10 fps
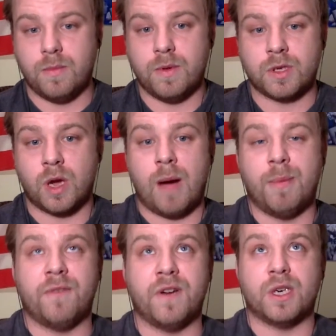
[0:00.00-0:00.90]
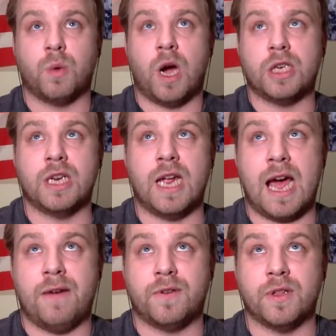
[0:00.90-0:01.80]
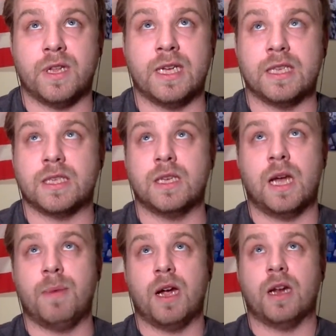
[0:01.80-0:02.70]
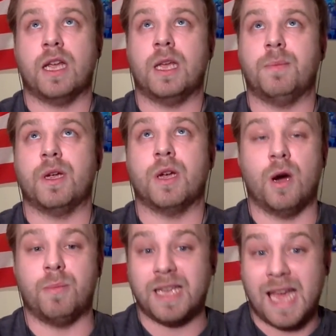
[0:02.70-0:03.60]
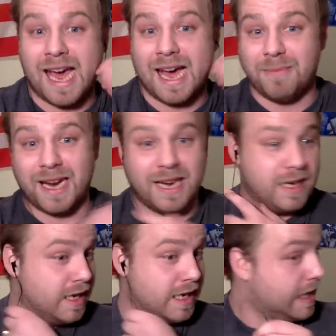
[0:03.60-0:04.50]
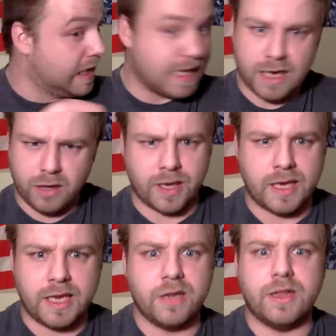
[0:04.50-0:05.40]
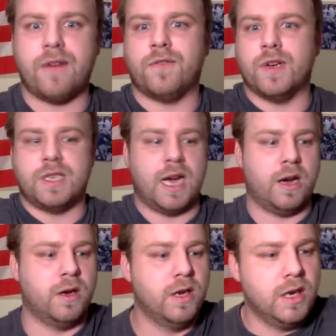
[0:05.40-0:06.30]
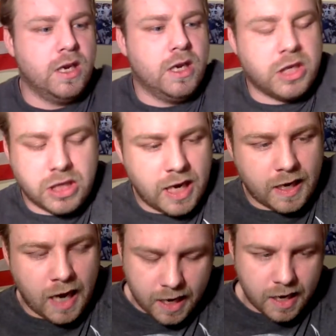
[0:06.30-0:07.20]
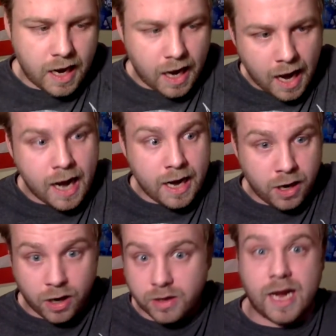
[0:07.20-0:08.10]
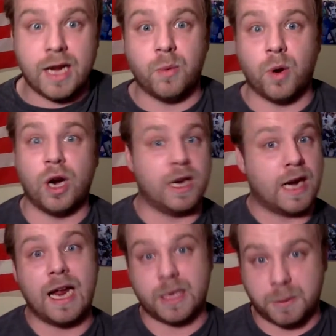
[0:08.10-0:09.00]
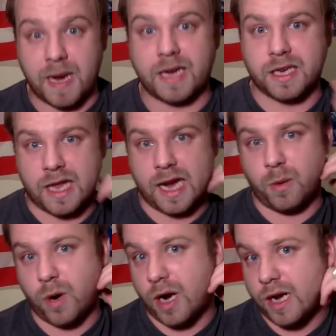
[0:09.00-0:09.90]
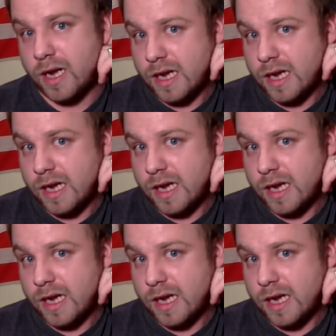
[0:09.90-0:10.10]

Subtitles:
So I'm going to finish watching it after this. I'm not going to keep it going. But yeah, man, he killed it. He killed that freestyle. Just like I heard that he would and I expected that he would.